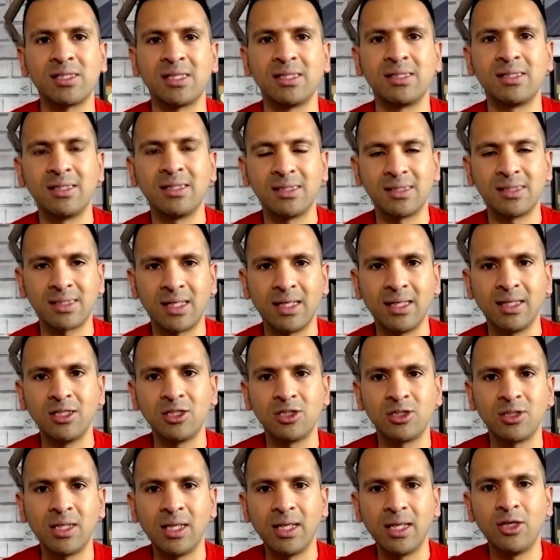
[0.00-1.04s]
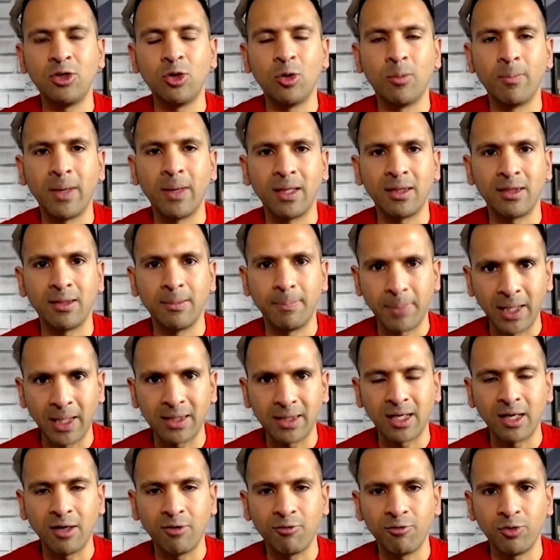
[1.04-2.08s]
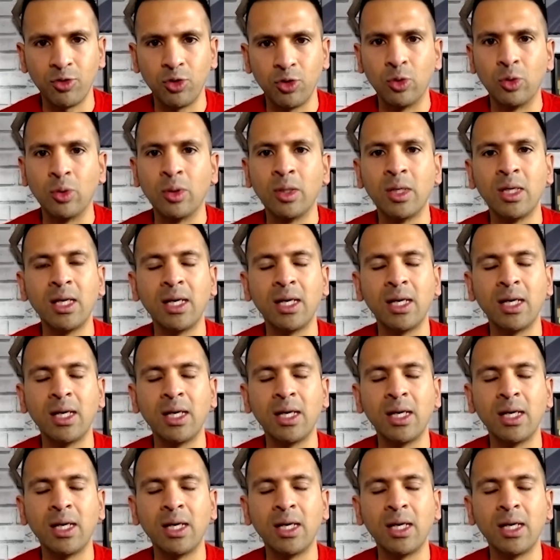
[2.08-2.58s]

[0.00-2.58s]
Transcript: has decided to lay your path out for you.